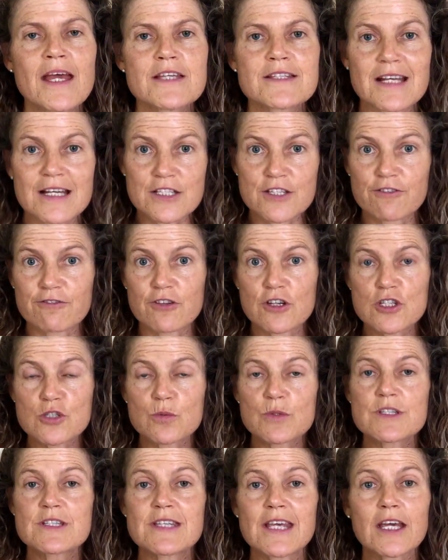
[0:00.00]
So that's the
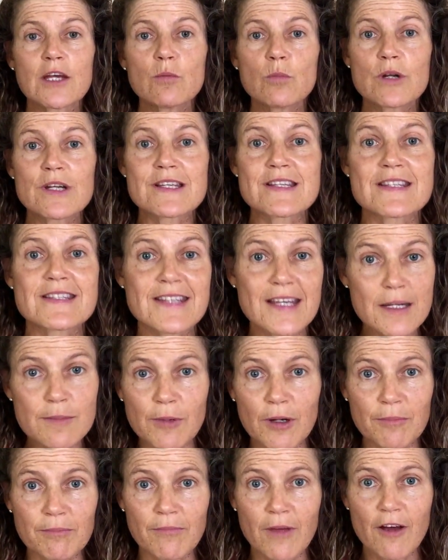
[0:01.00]
first one. Second one is
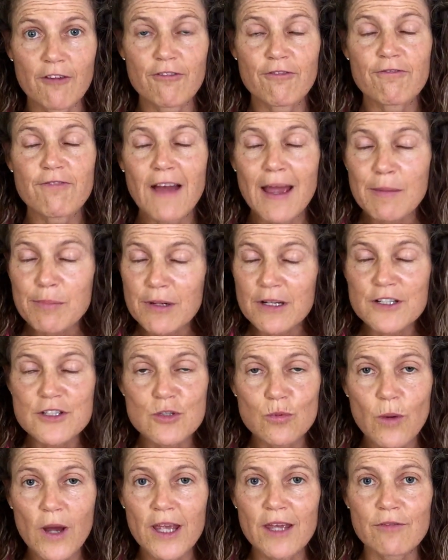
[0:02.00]
cinnamon.
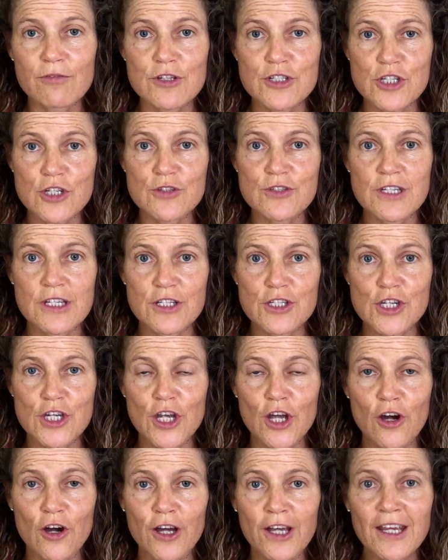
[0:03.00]
Fabulous way of reducing
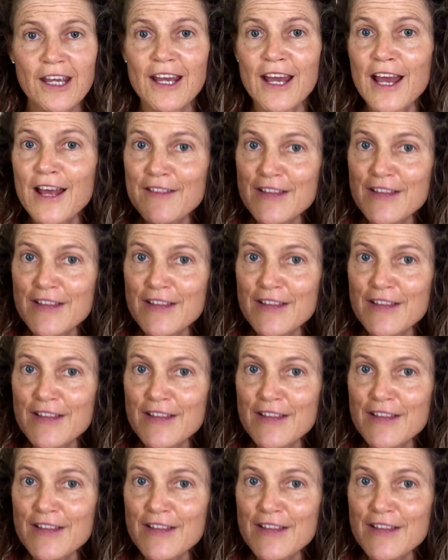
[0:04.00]
GI.